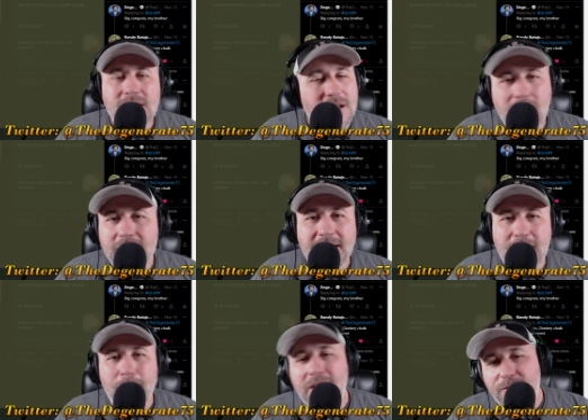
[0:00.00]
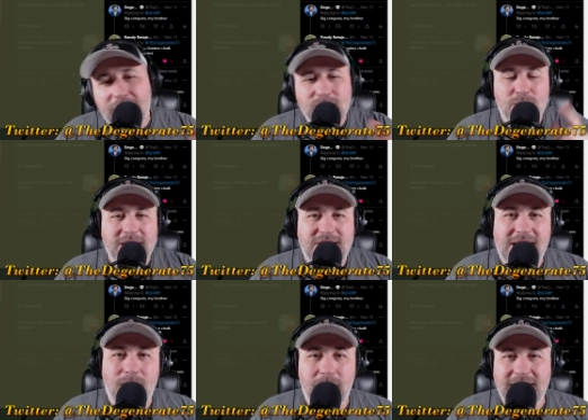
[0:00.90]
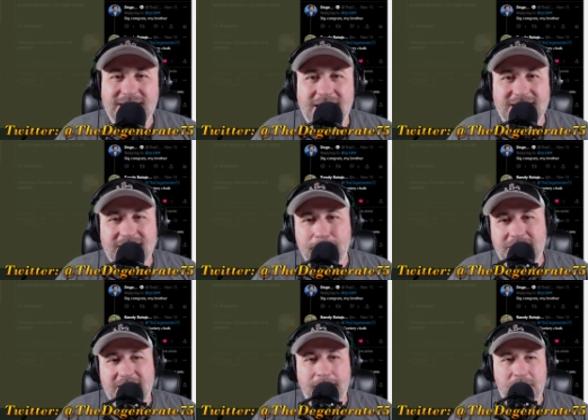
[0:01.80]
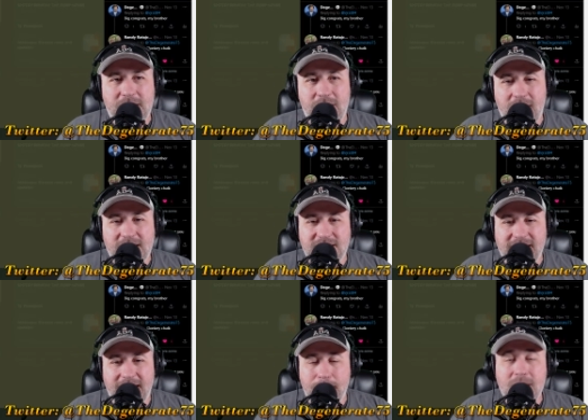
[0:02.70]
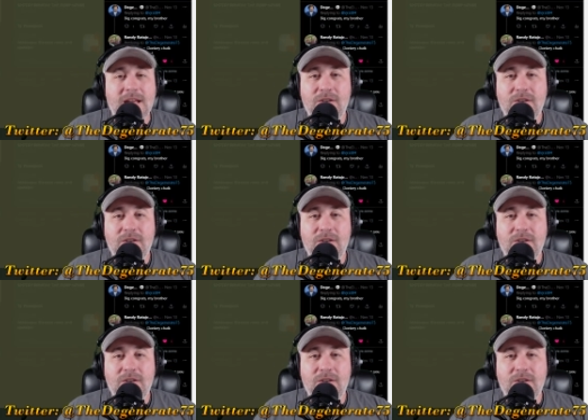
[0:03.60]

No, you don't. Matter of fact, when I did send him a DM to congratulate him,